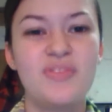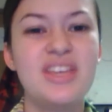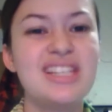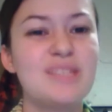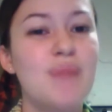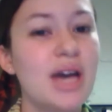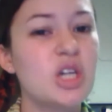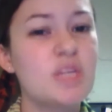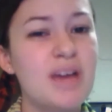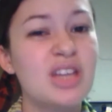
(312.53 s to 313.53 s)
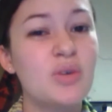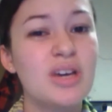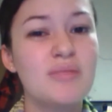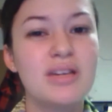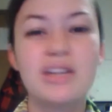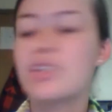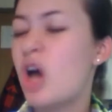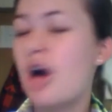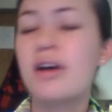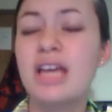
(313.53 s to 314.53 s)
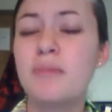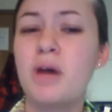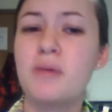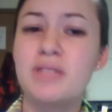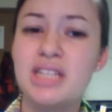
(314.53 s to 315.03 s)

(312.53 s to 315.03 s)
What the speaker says: This matters, by the way, because Allkpop